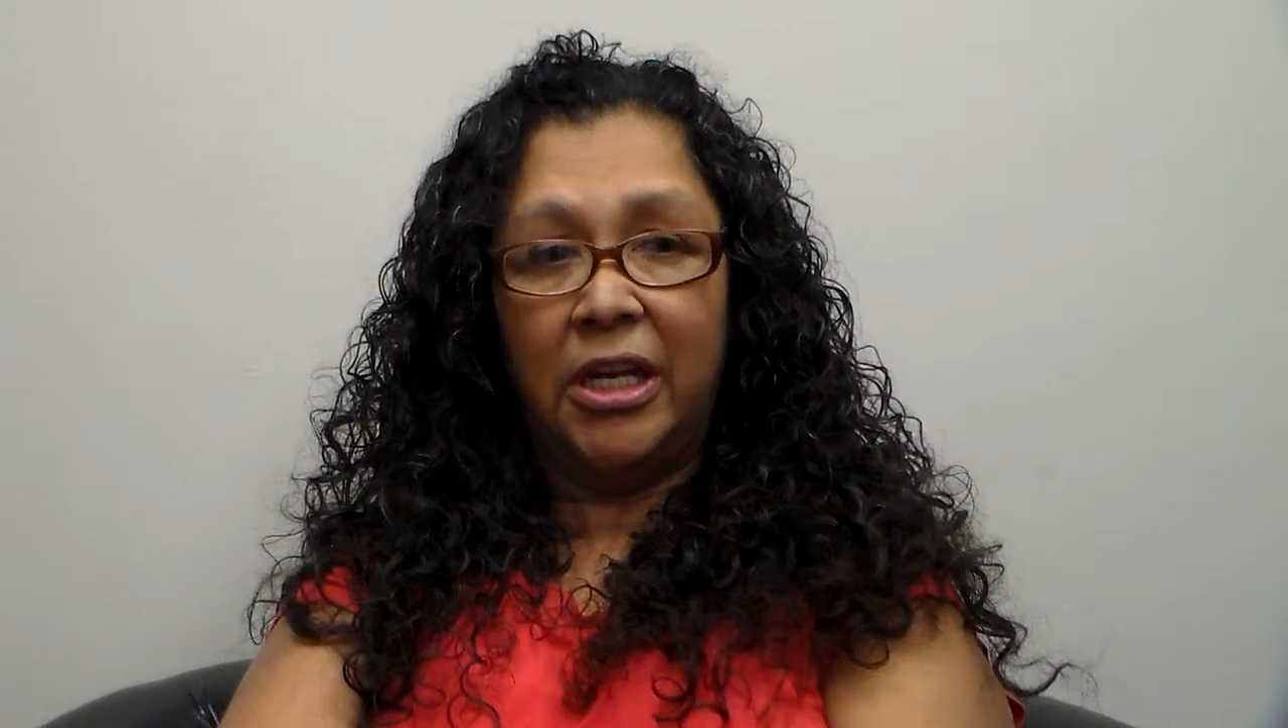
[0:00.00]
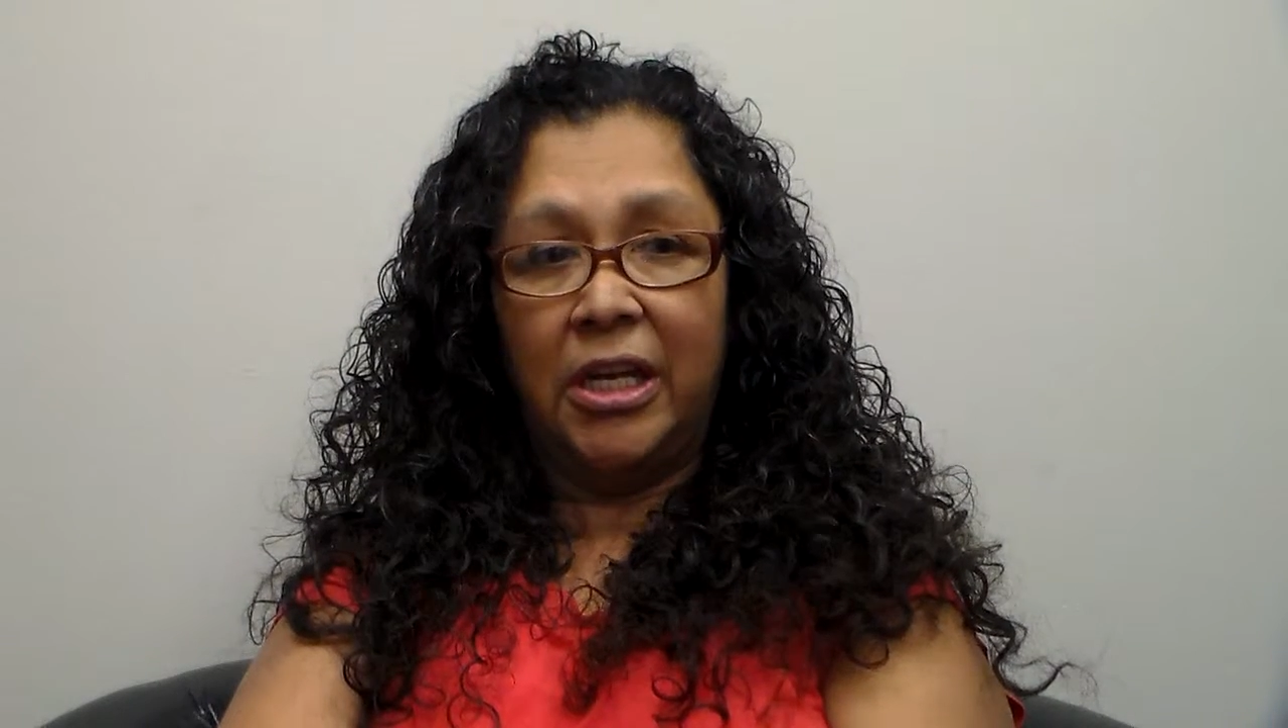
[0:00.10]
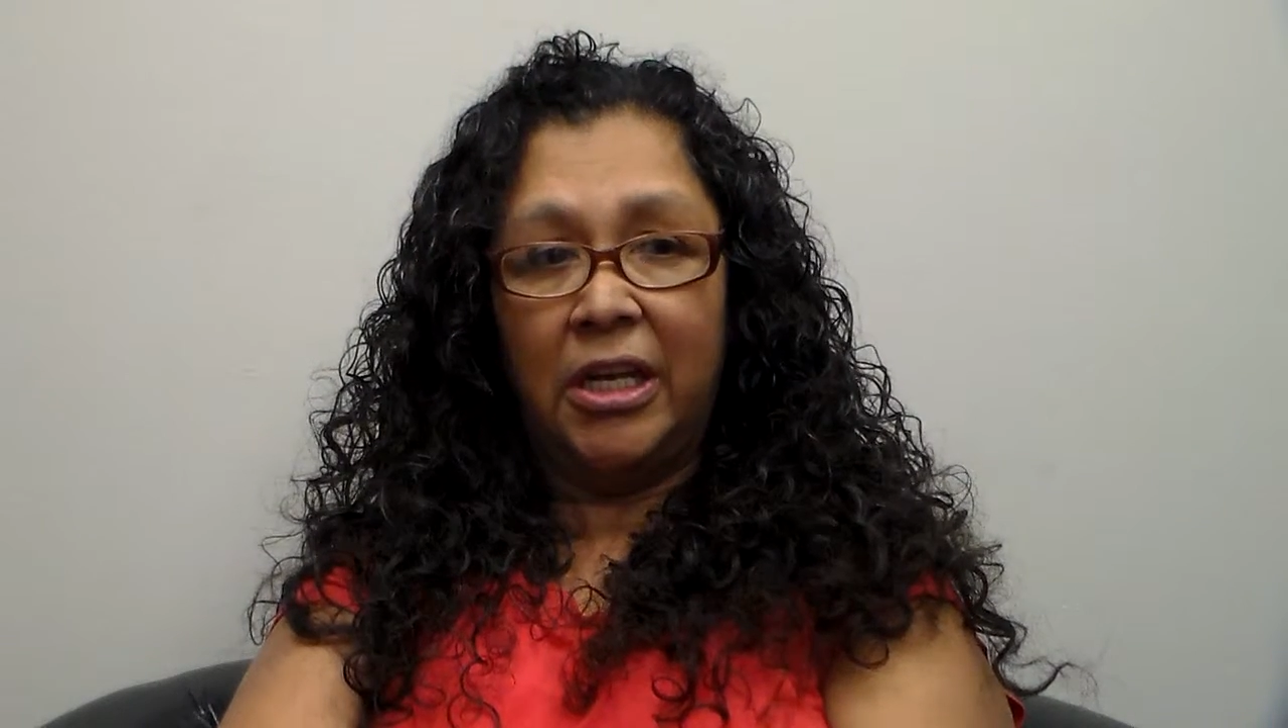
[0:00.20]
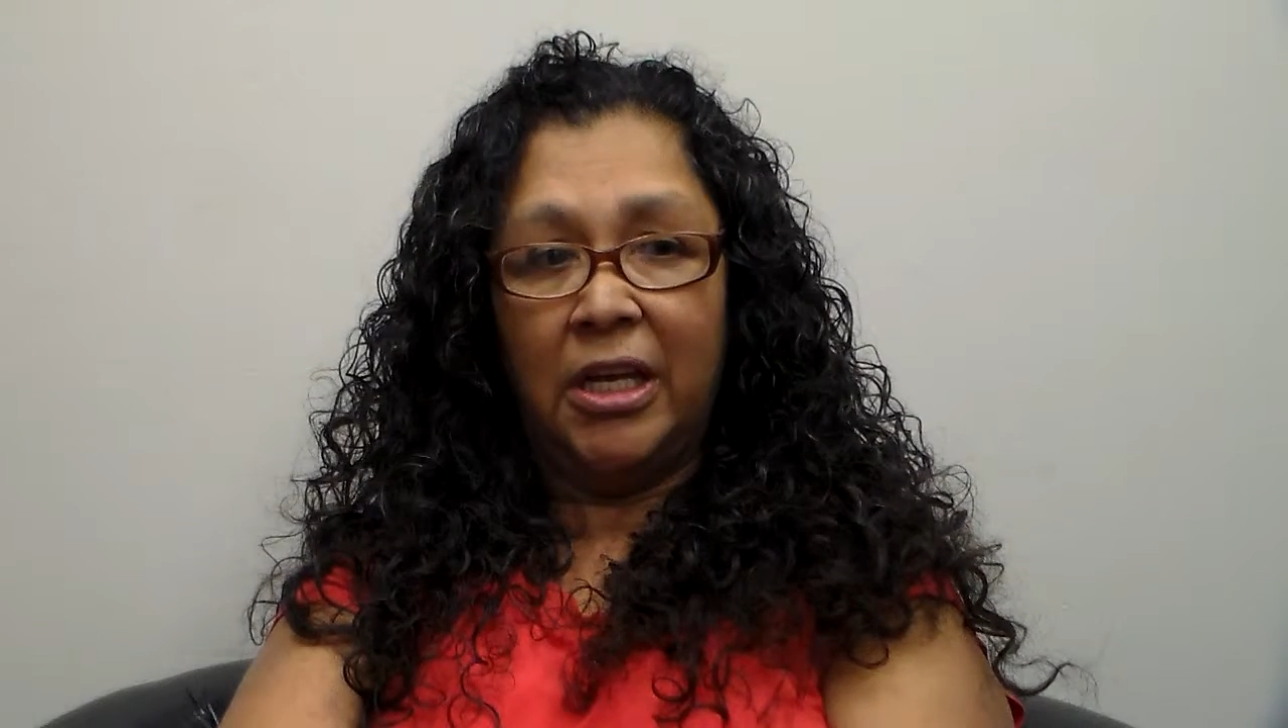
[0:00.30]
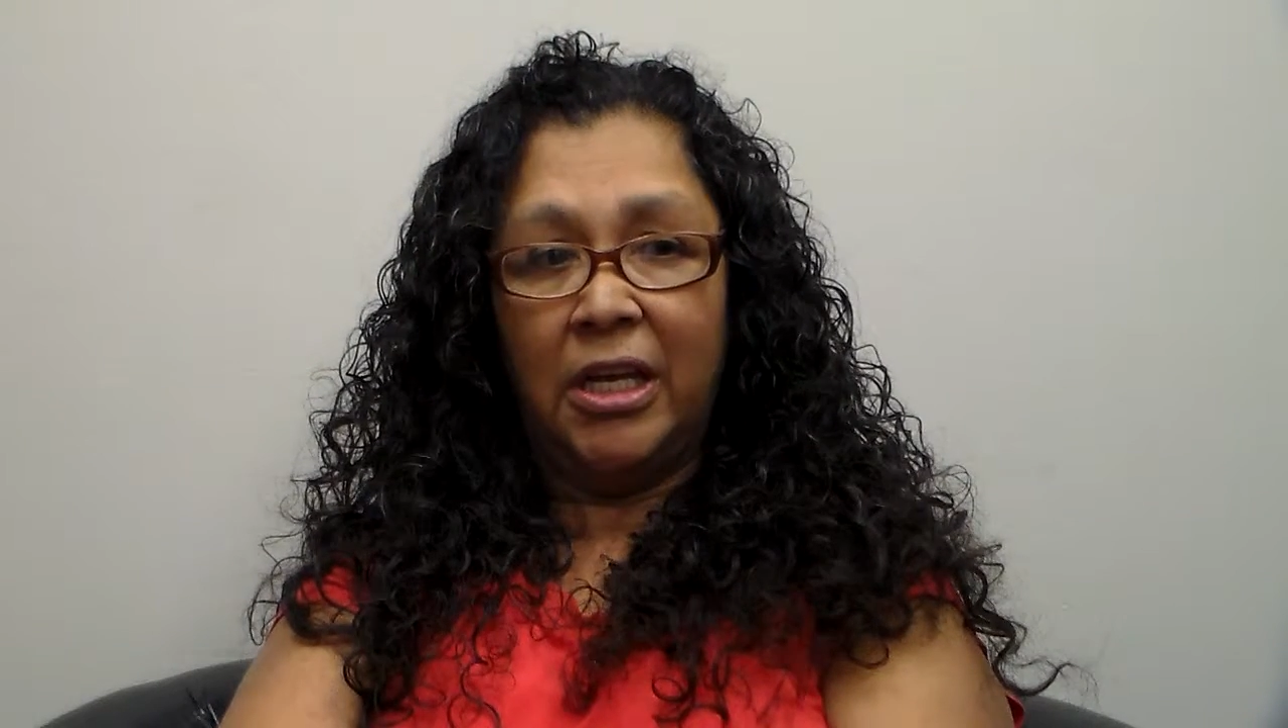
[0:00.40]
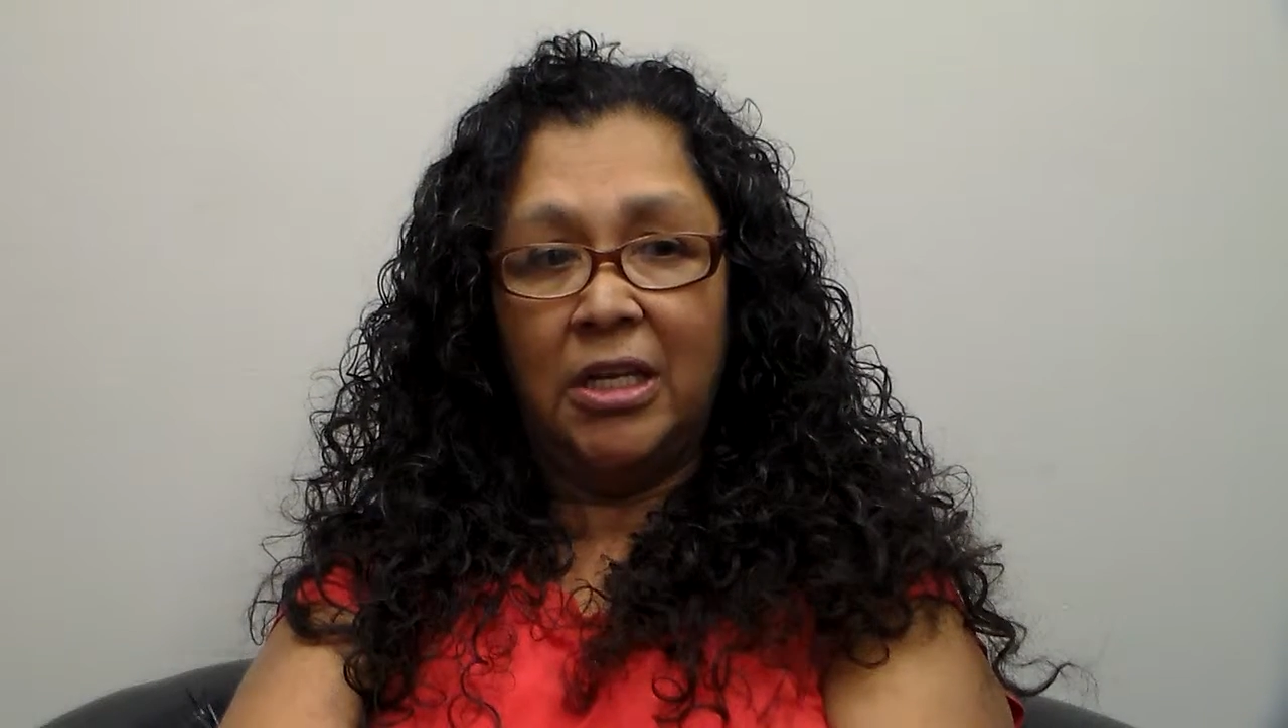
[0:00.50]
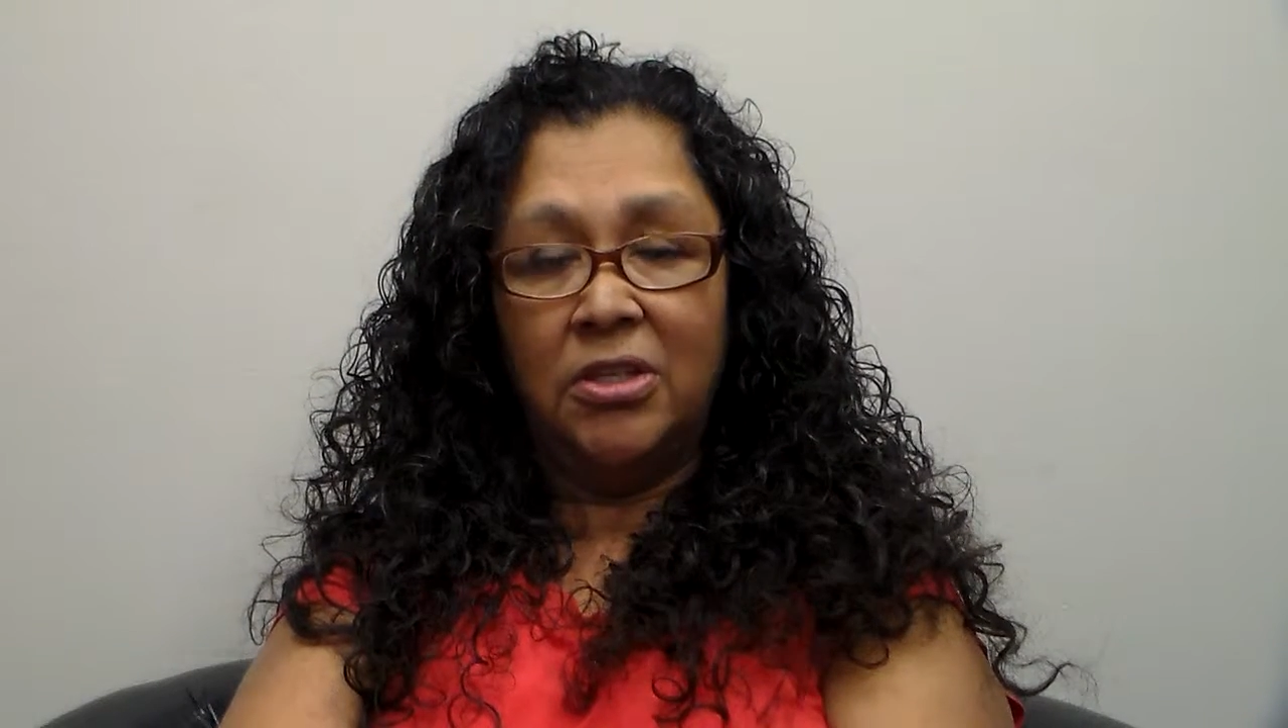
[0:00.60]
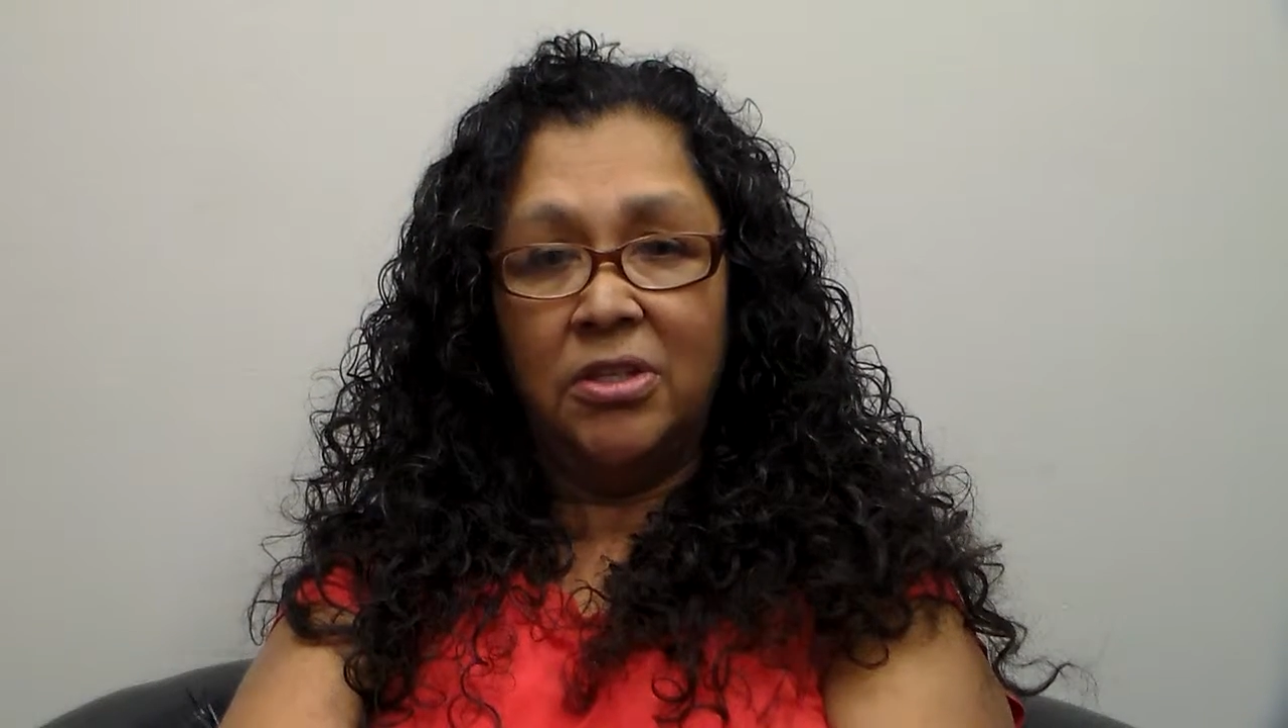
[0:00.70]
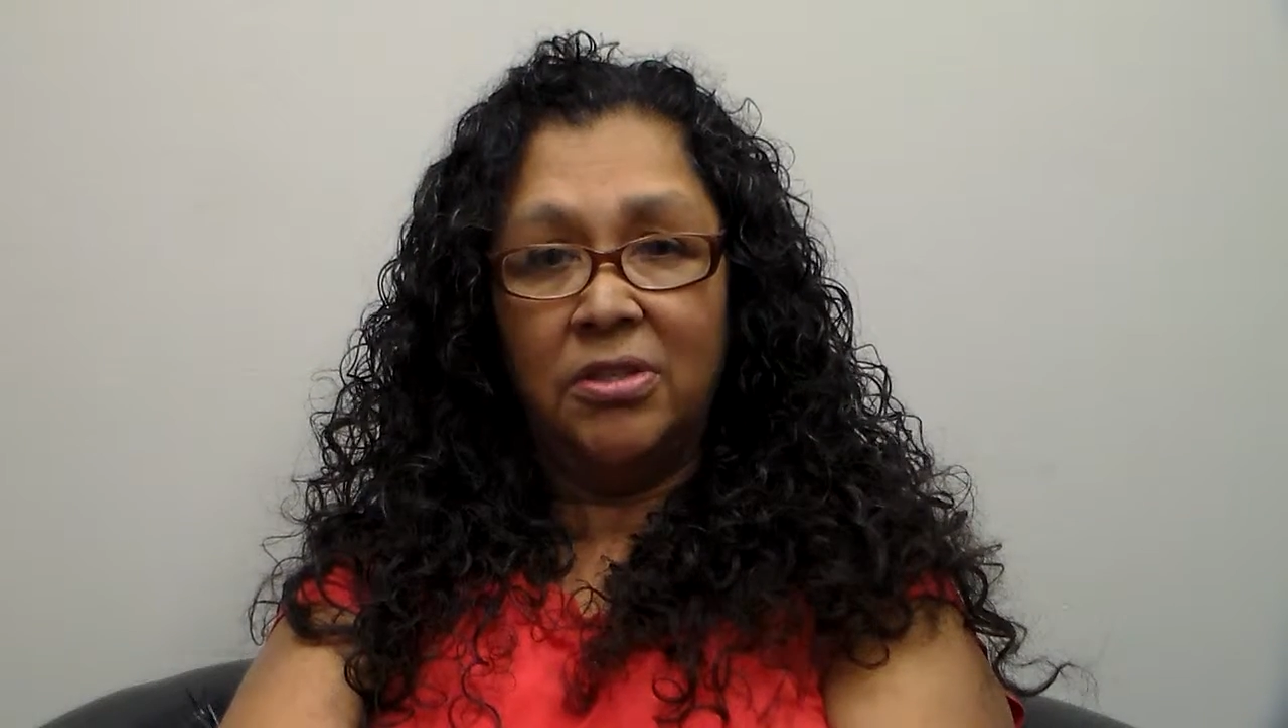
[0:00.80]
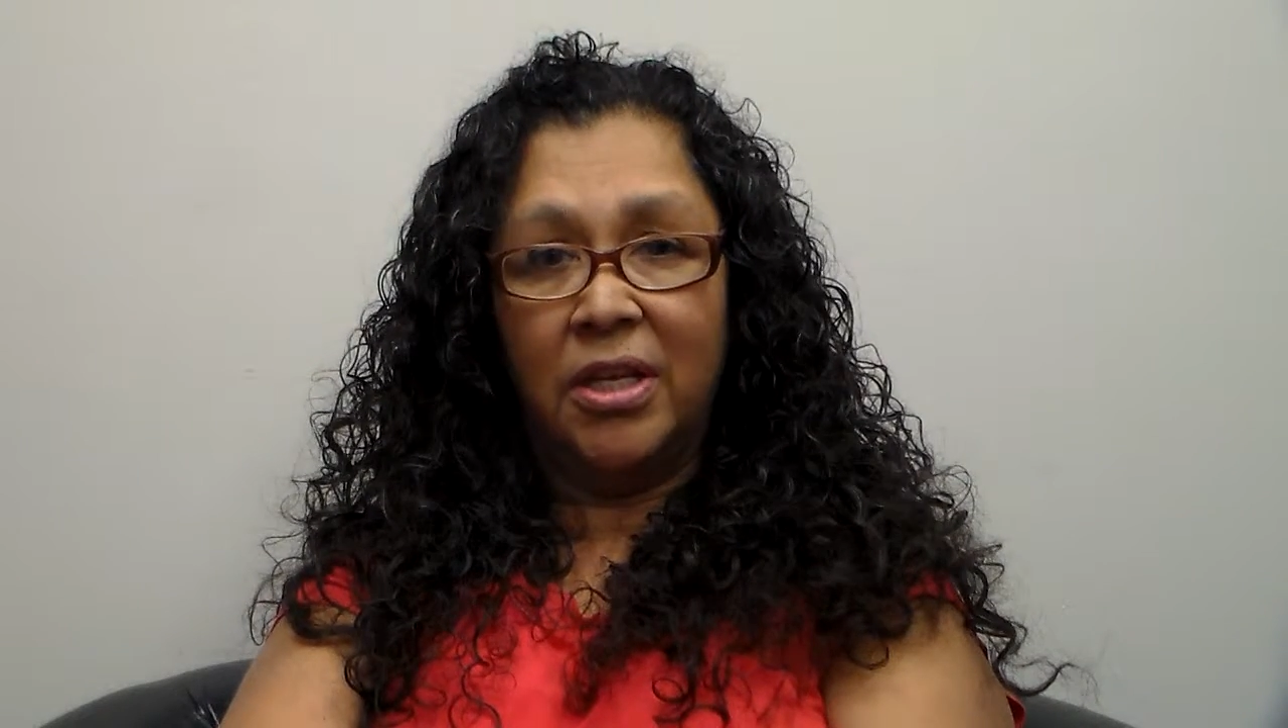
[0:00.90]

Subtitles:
and she